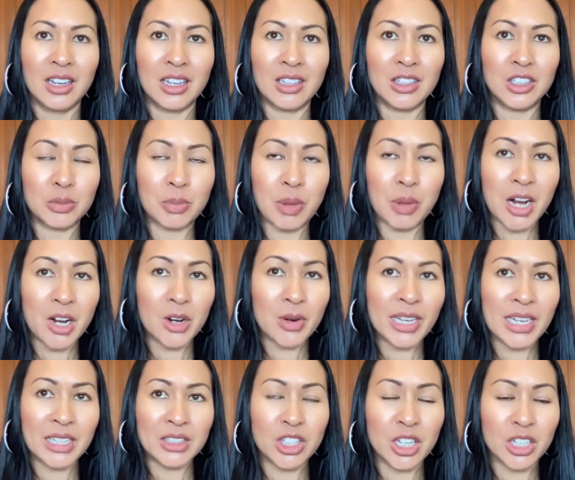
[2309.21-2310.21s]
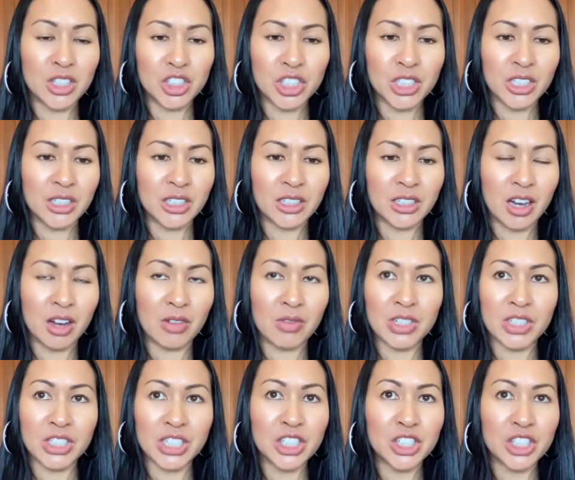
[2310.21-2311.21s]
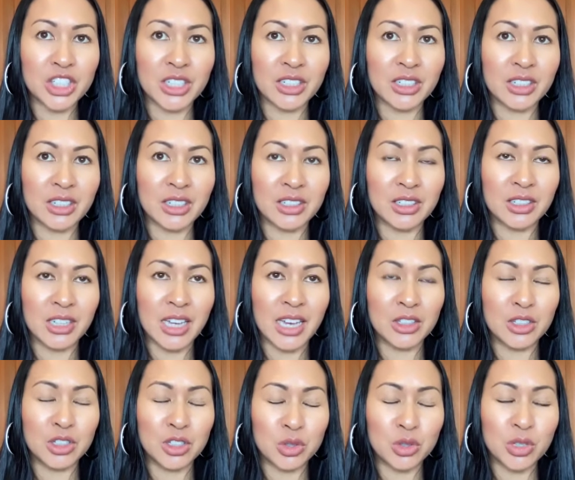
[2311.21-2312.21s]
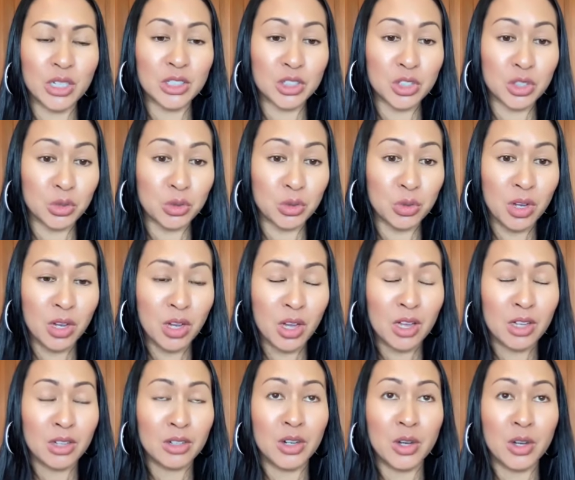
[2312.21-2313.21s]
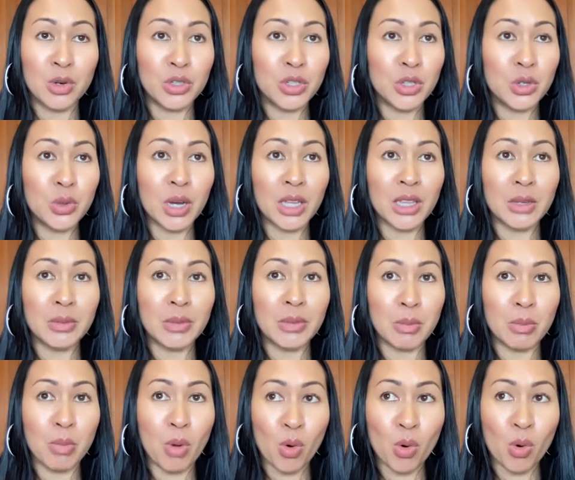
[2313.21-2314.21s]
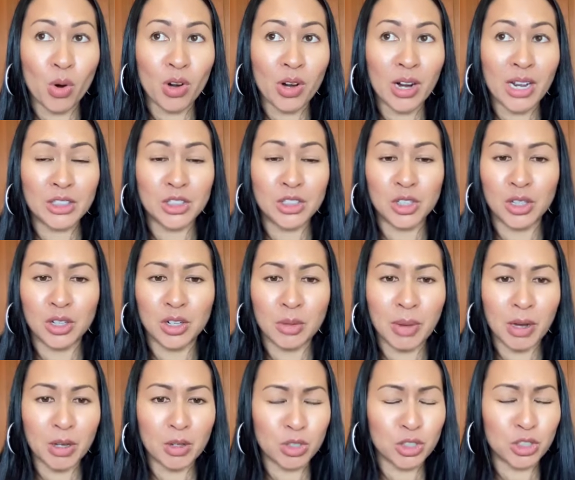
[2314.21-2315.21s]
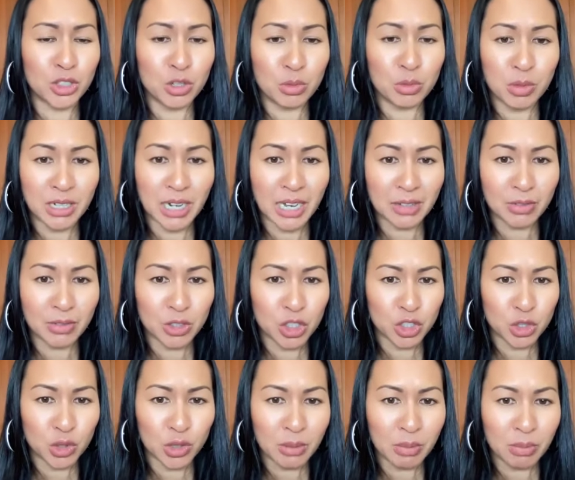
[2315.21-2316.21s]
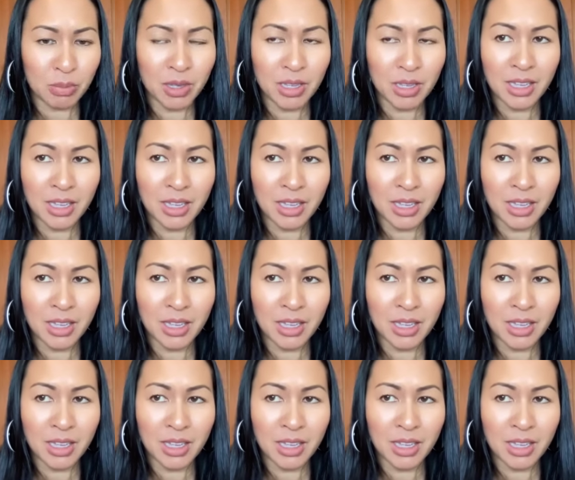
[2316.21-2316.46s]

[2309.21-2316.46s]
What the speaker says: inspiring and touching conversation and to get to know you a little bit more and to learn about your scuba diving trip.